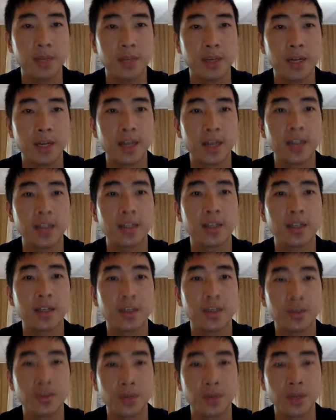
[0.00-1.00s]

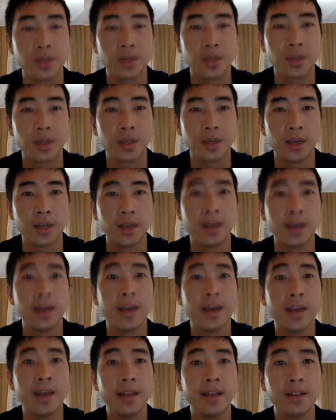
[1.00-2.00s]
1993 and
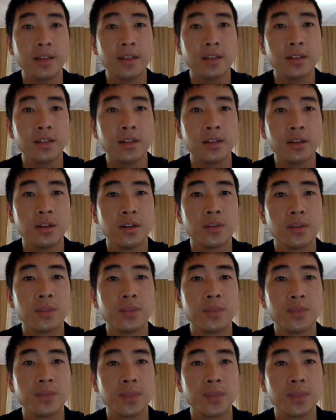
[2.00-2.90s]
ended on